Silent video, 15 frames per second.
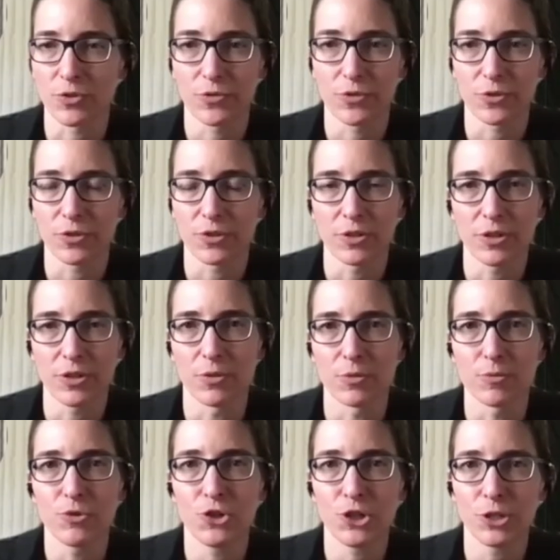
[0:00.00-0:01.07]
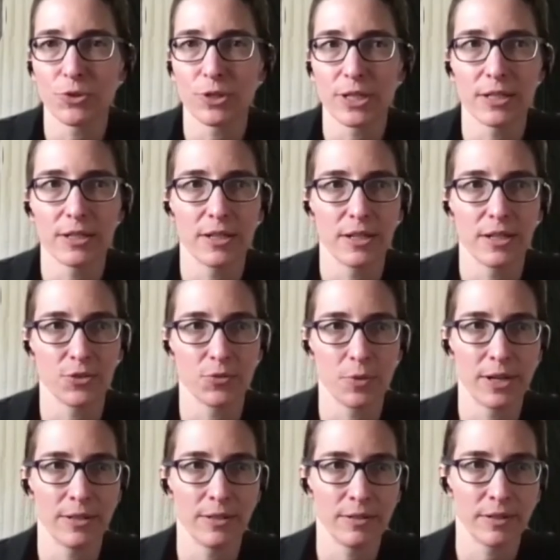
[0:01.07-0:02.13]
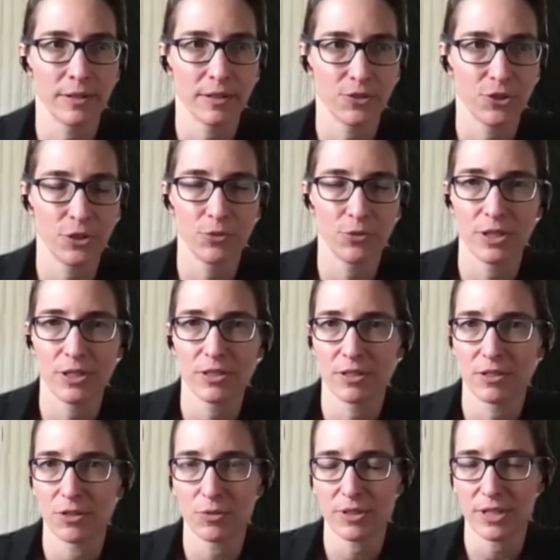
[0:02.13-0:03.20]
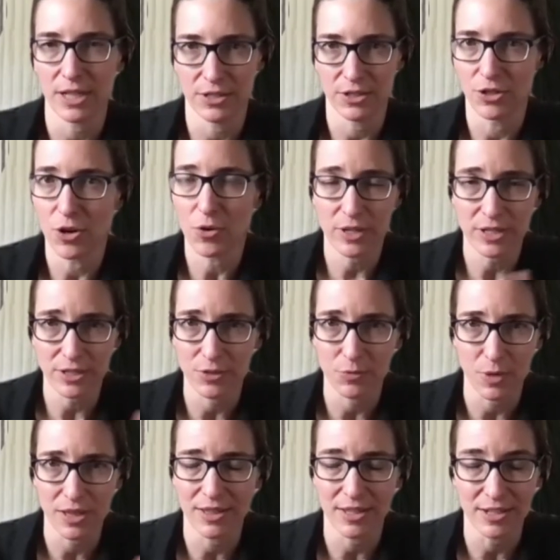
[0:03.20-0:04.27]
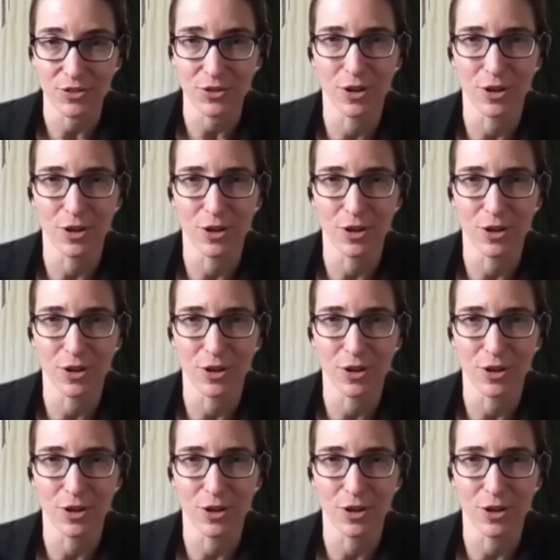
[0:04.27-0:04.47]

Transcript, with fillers: for you know children as well. Children don't tend to notice when things are